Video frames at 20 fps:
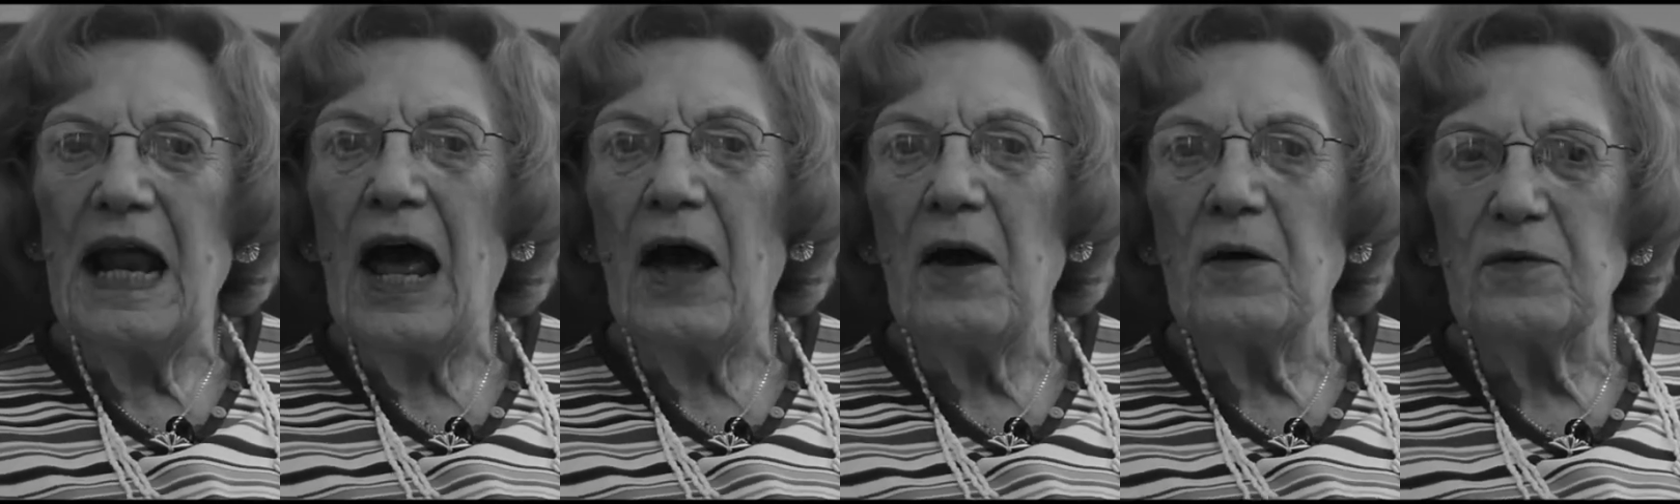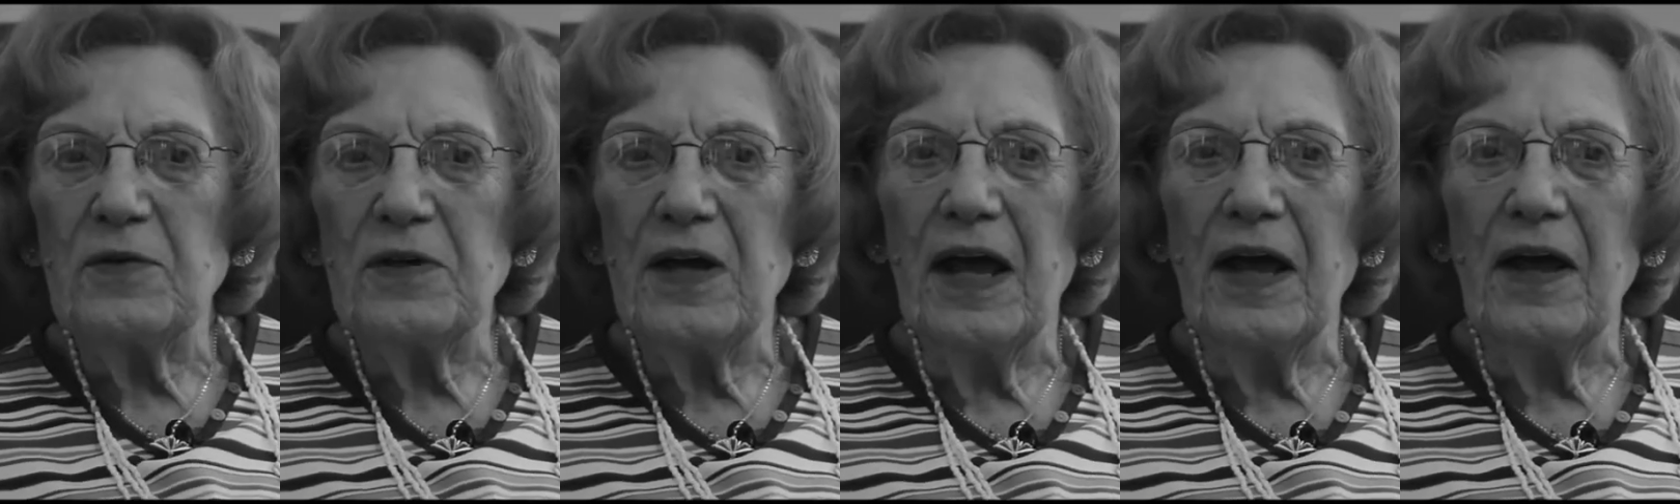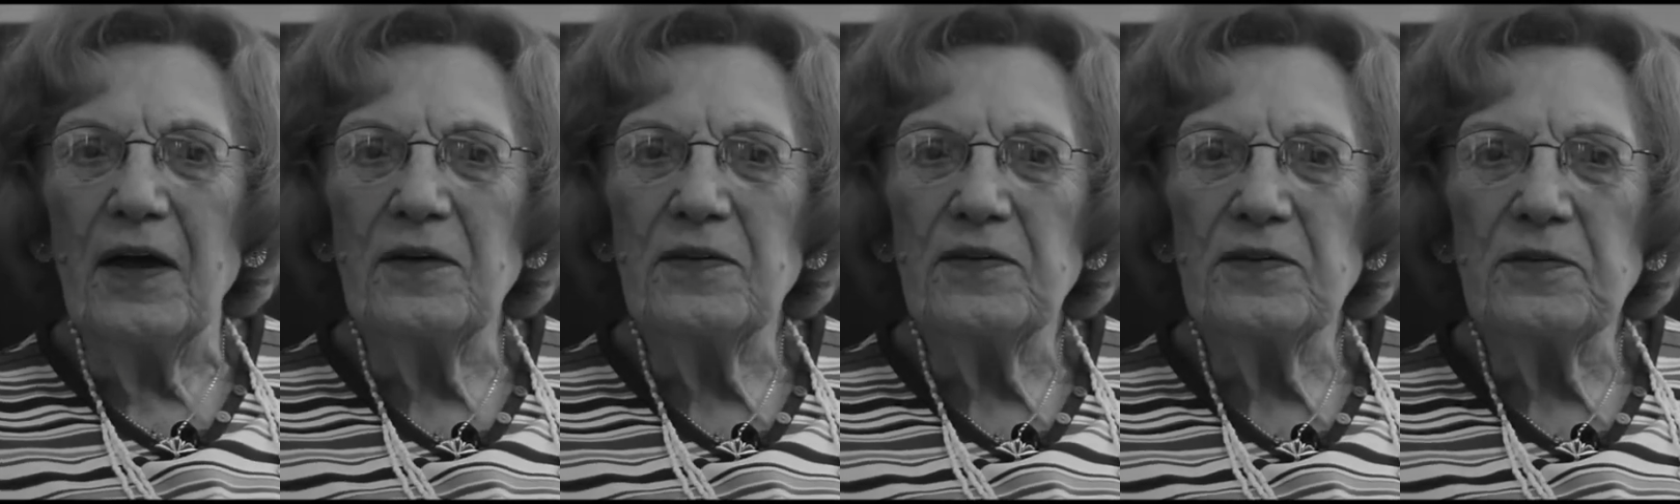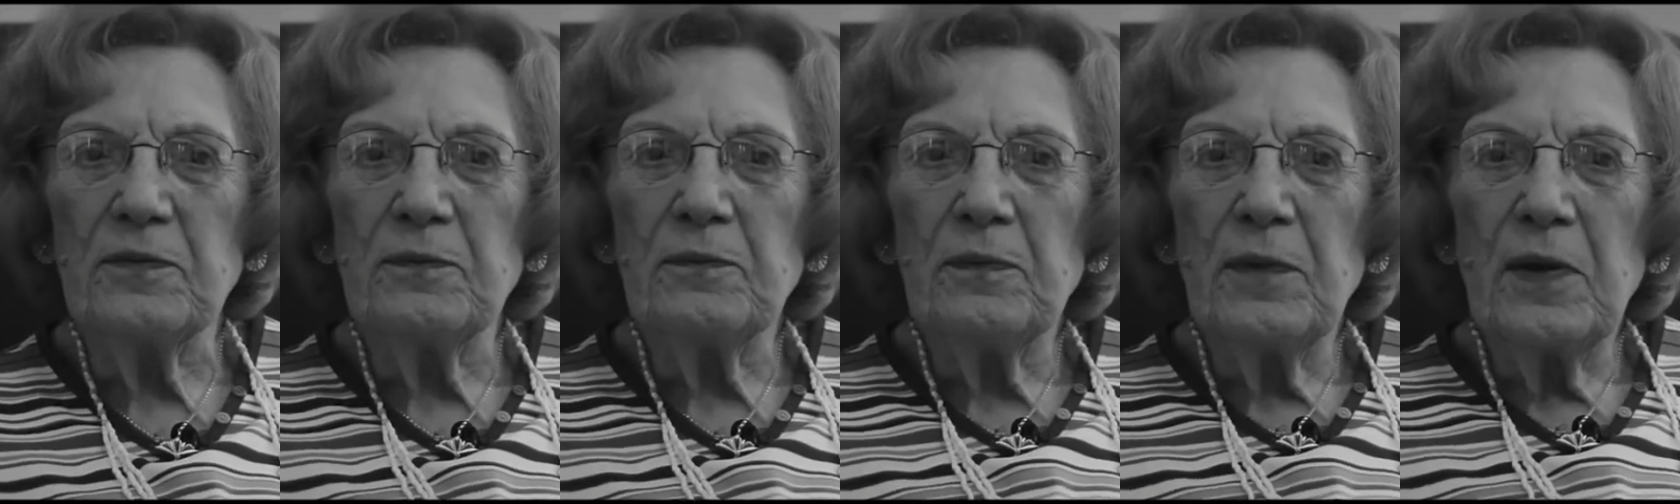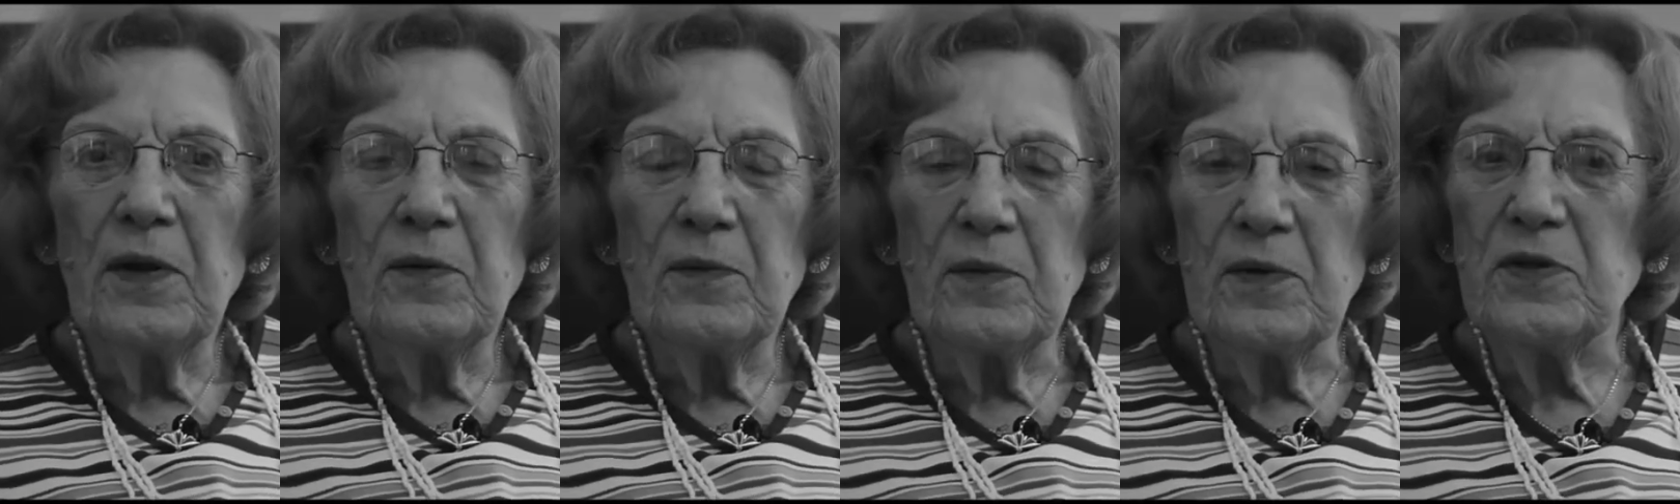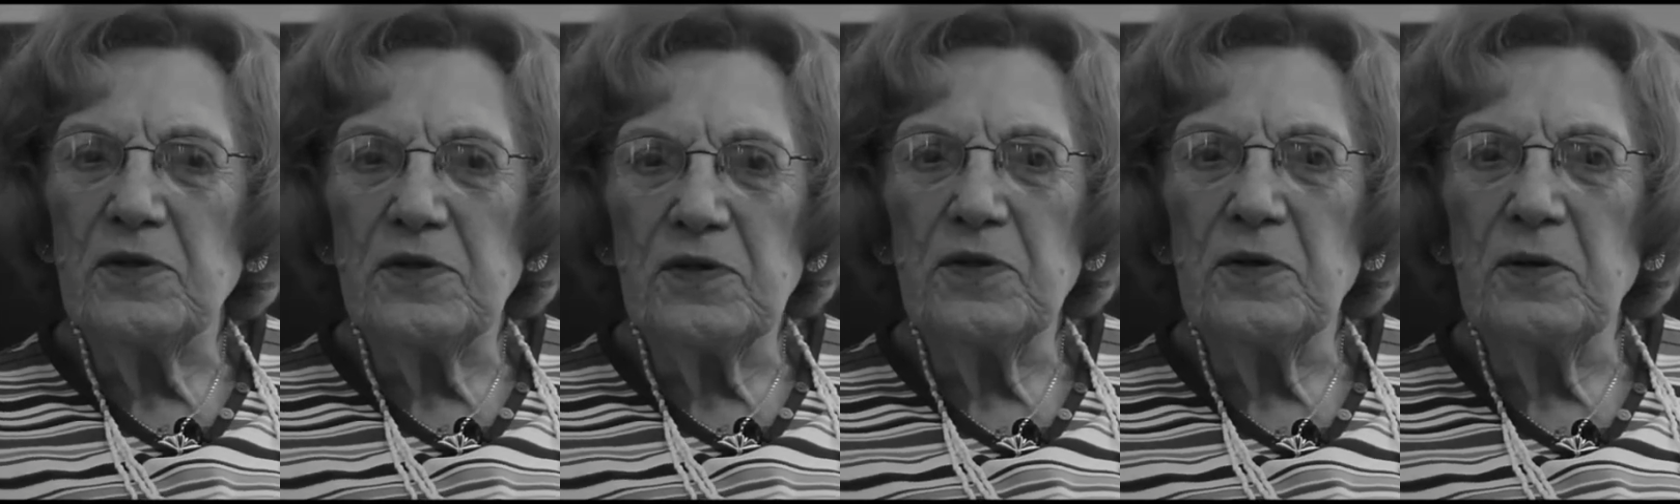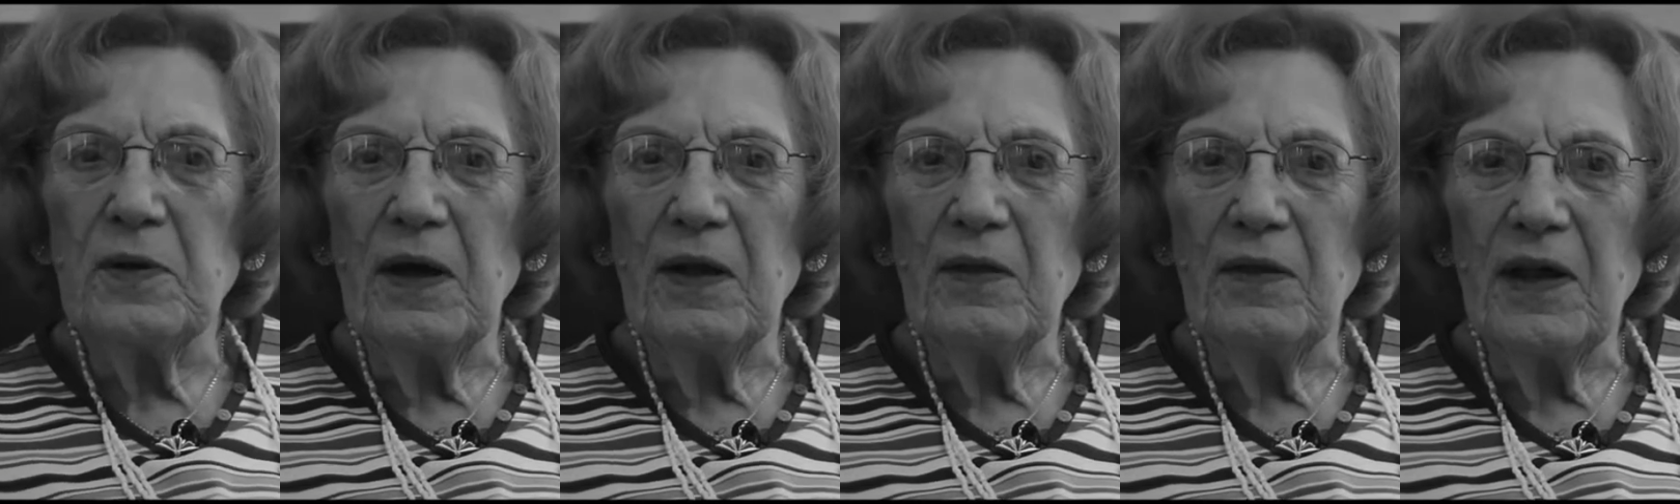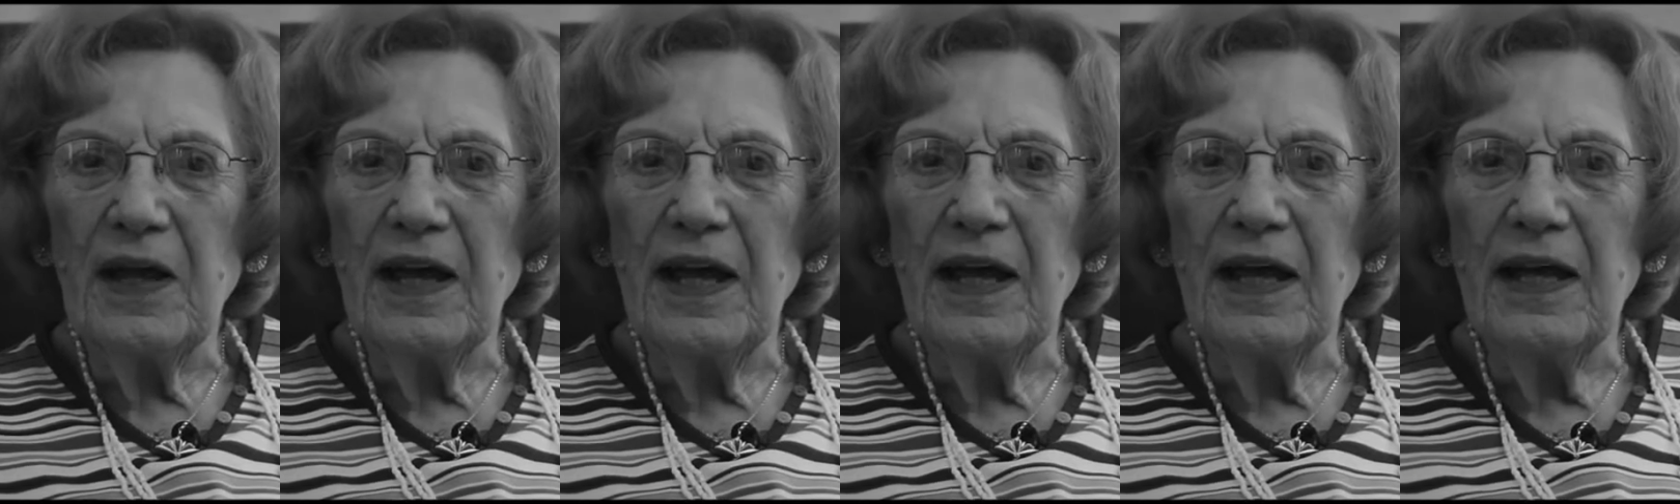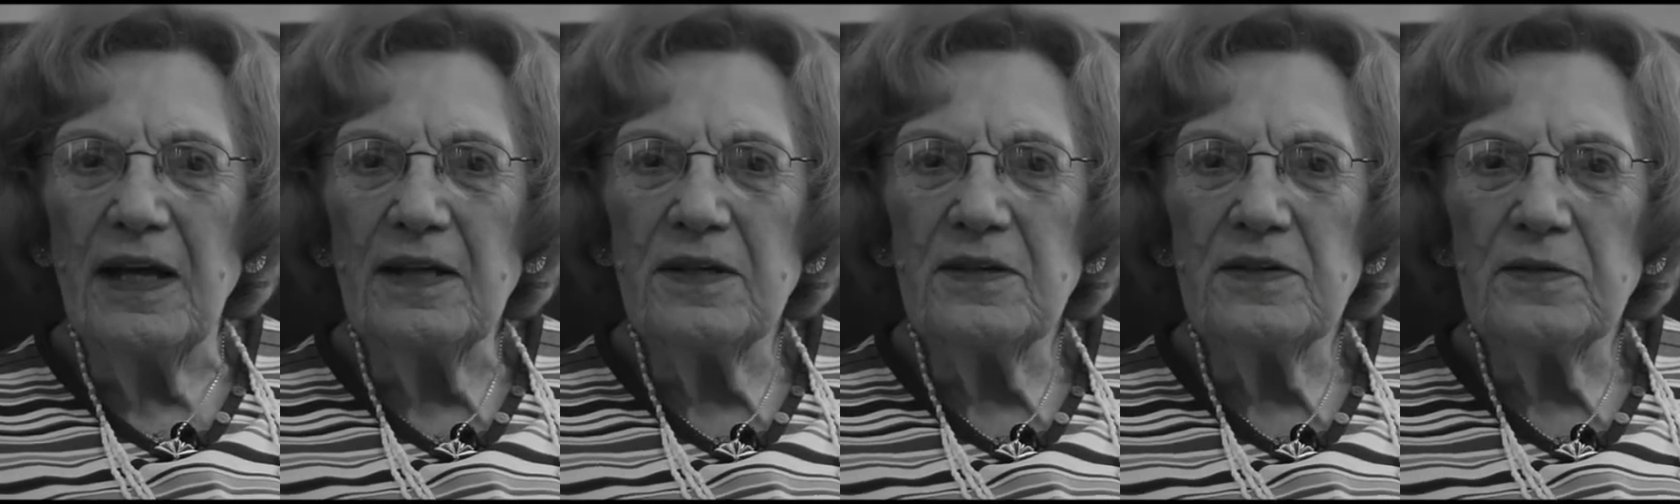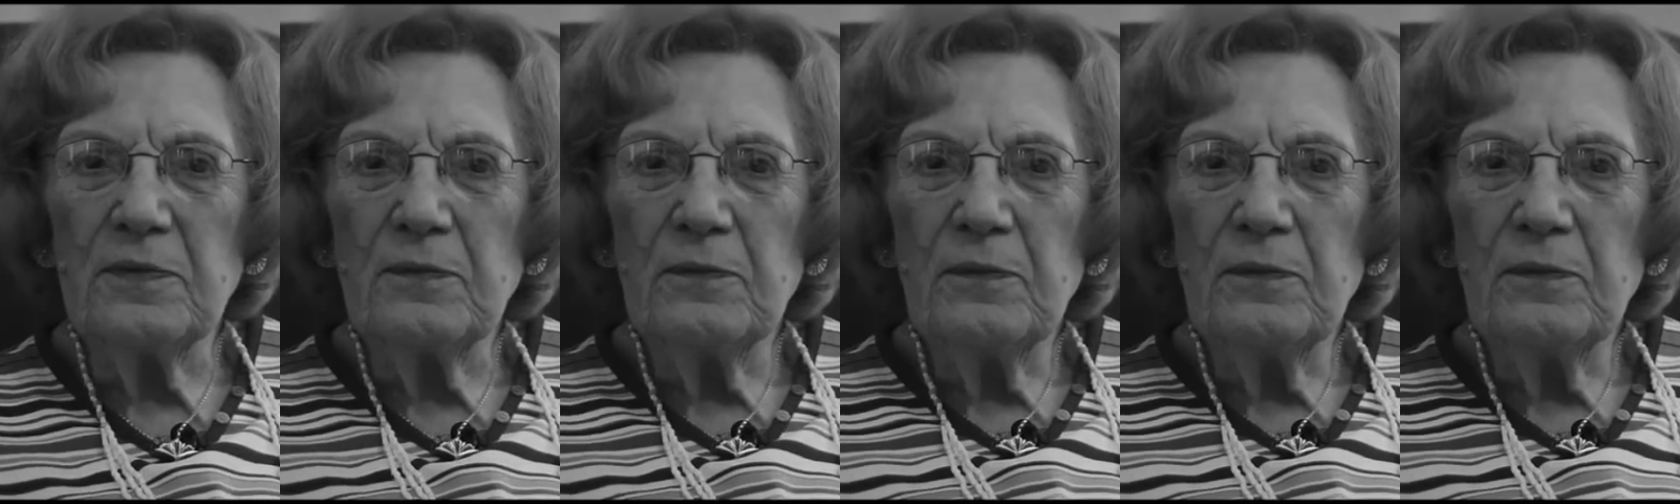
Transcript: outhouse with two other girls.